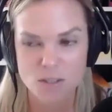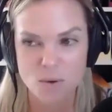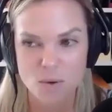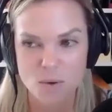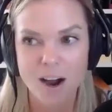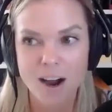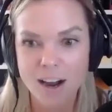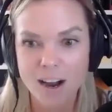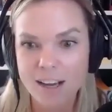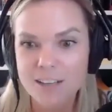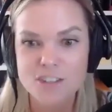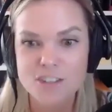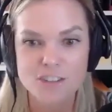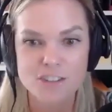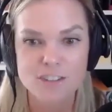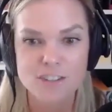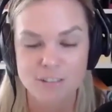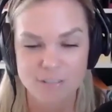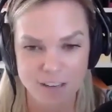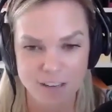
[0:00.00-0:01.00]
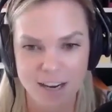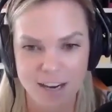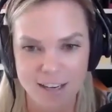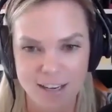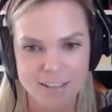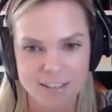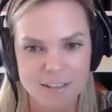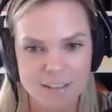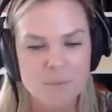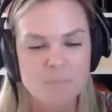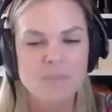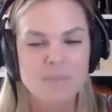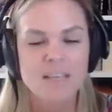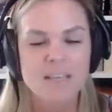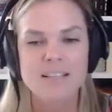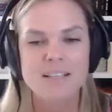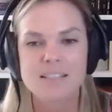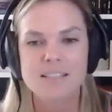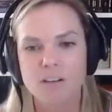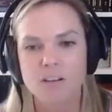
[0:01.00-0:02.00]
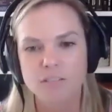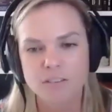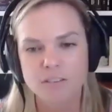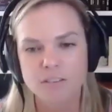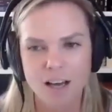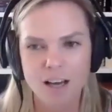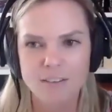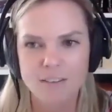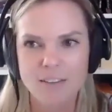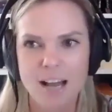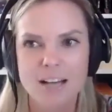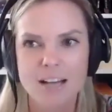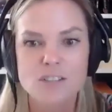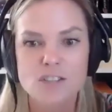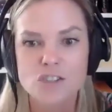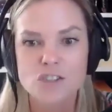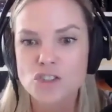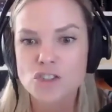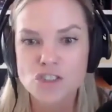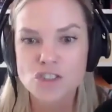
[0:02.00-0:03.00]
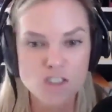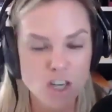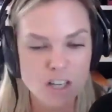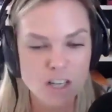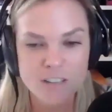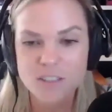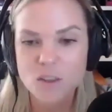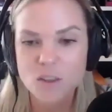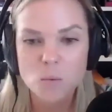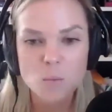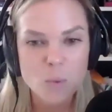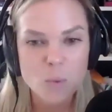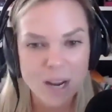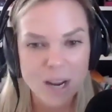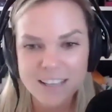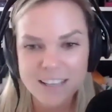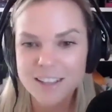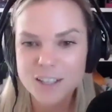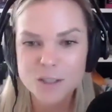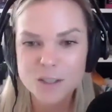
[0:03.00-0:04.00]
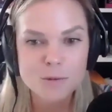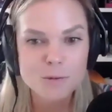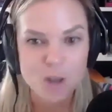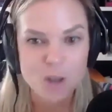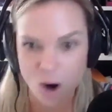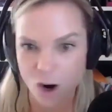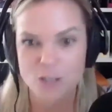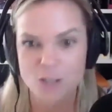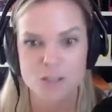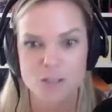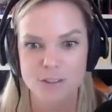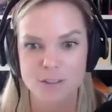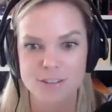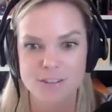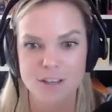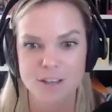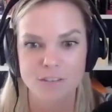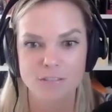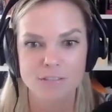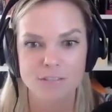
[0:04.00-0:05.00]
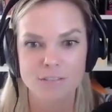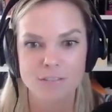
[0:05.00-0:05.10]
So I define self love as just the way that you talk to yourself.